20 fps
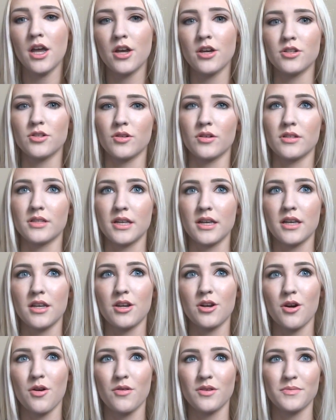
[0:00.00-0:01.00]
So I was like, you
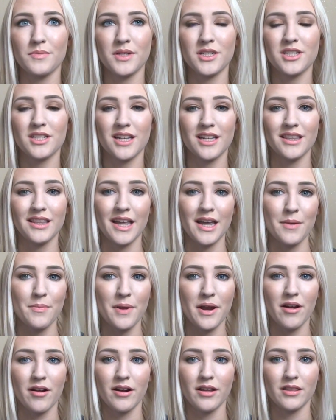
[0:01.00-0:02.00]
know, as much as I like
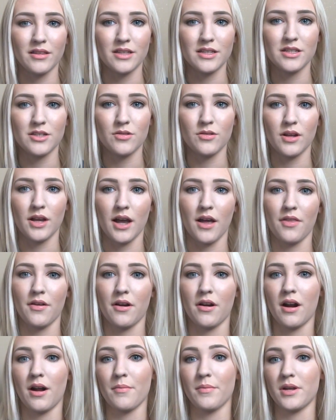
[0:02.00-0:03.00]
pairing these two
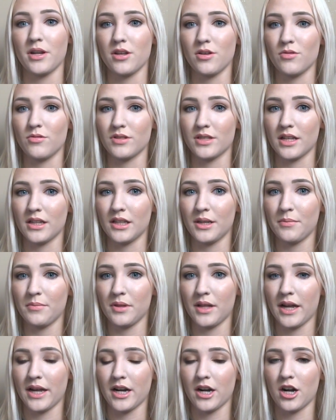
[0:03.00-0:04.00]
together, I'm going to use that lip
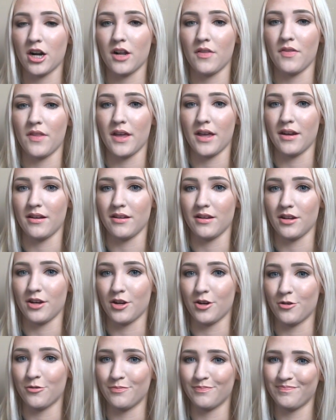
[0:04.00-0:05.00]
liner, and then, you
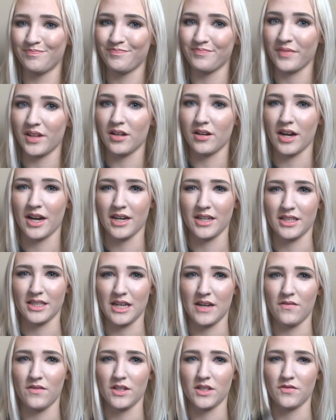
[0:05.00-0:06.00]
know, I'll kind of
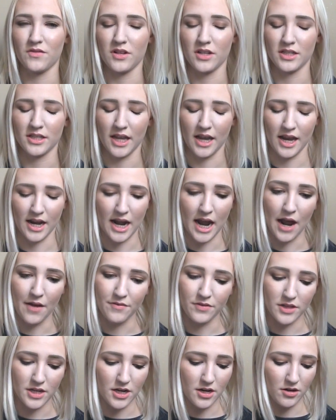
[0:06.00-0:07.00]
save this for the second
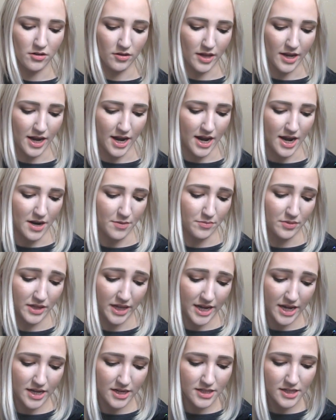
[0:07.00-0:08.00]
half of the year like I had
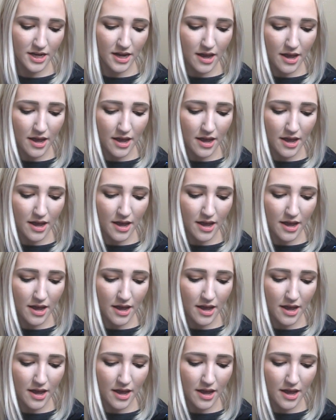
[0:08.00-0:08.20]
planned.